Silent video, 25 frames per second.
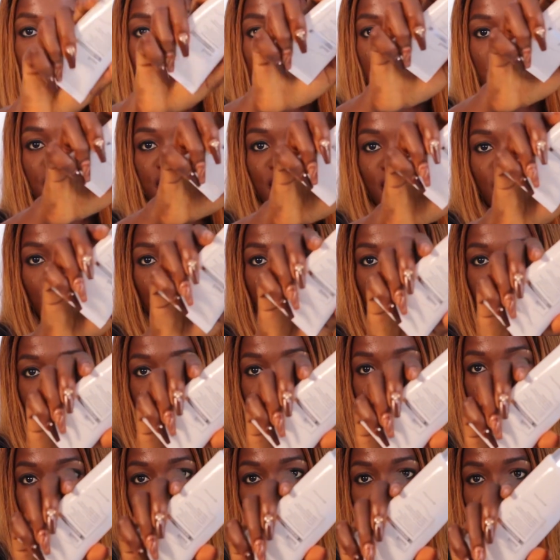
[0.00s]
It
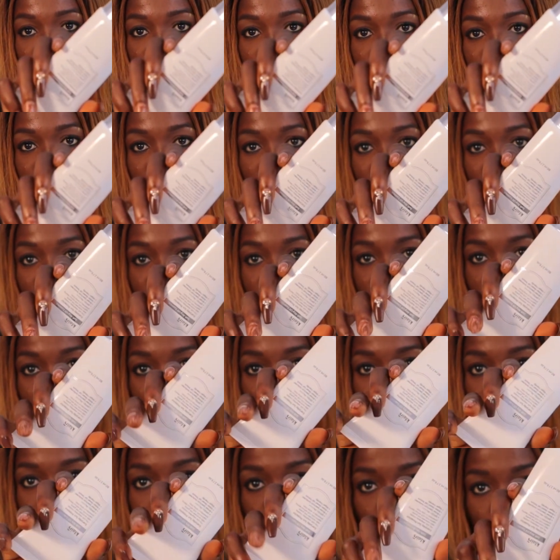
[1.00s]
focuses really fast.
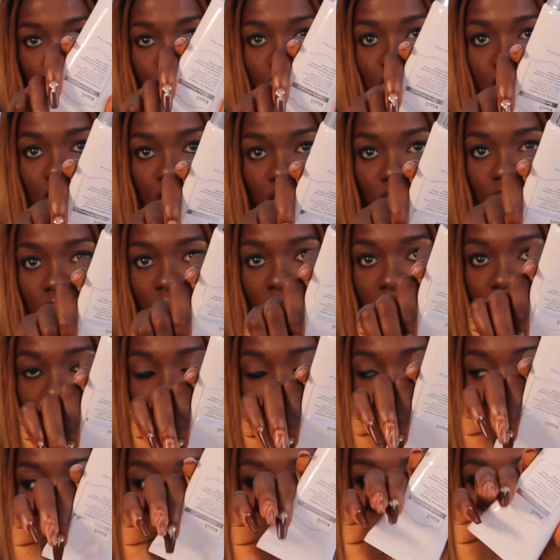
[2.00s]
Like,
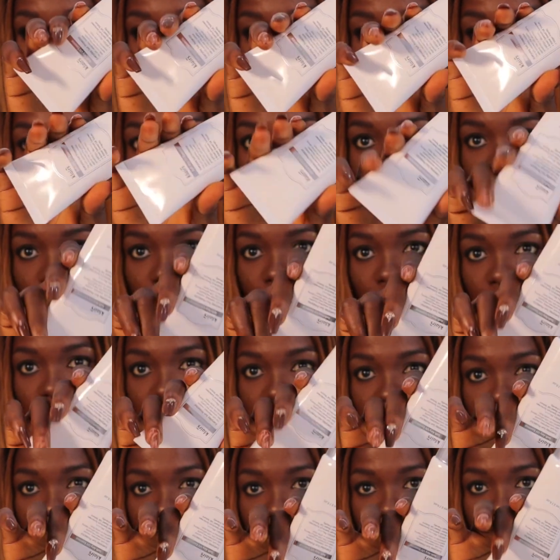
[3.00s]
I think it's
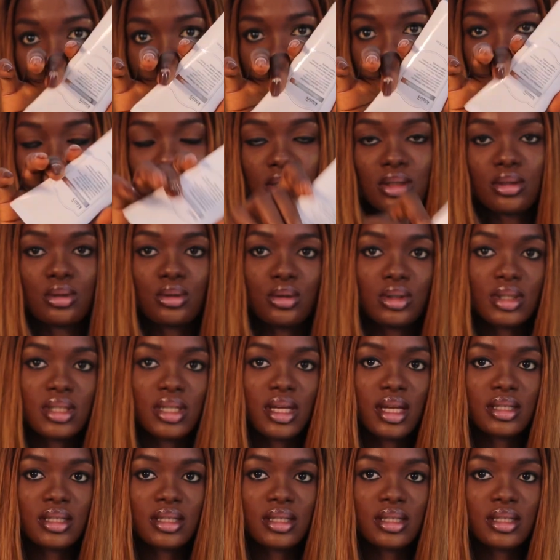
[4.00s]
good. It's good. Yeah,